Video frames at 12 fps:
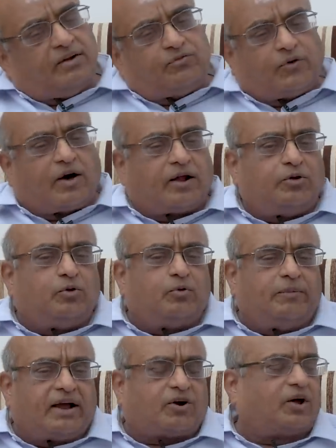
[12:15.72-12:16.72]
You
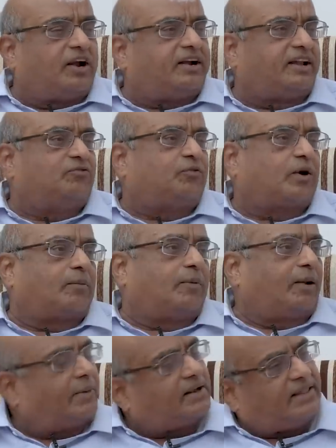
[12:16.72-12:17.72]
may call it
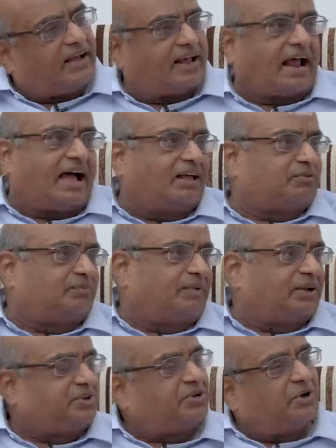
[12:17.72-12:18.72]
informal, but they are as
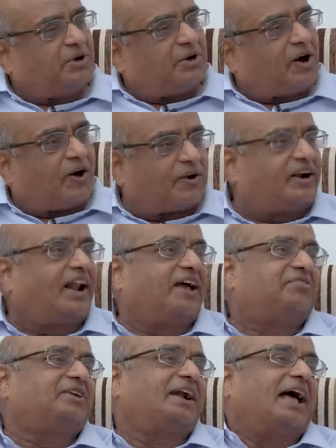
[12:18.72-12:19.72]
much
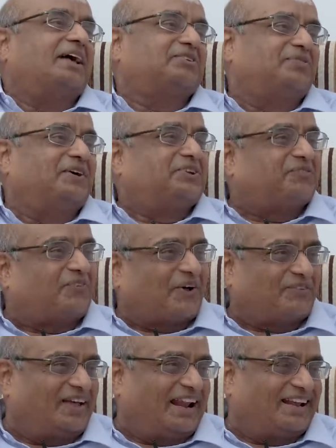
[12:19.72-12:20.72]
organized and as much
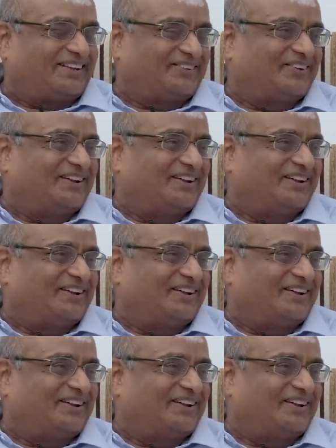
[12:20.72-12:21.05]
formal actually.